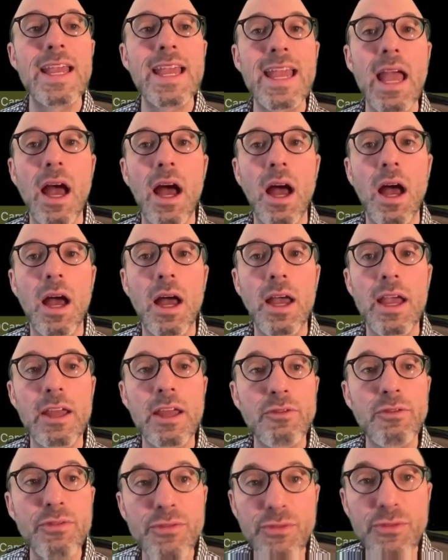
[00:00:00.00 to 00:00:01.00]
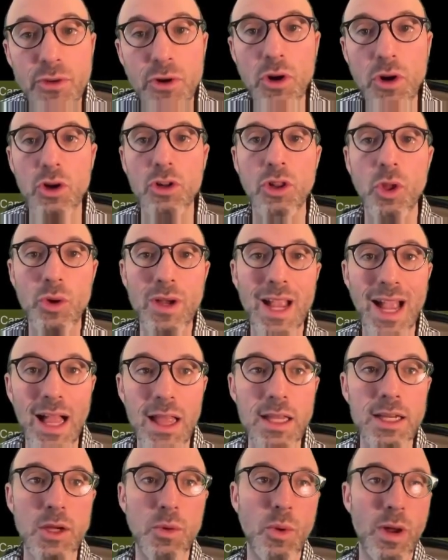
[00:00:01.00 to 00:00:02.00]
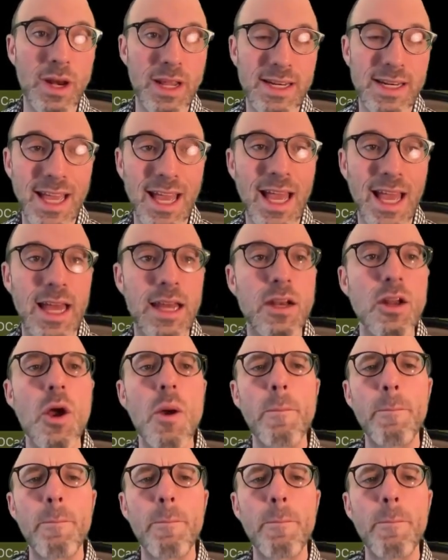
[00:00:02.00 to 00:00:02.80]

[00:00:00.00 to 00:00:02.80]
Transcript: infer locality when it can,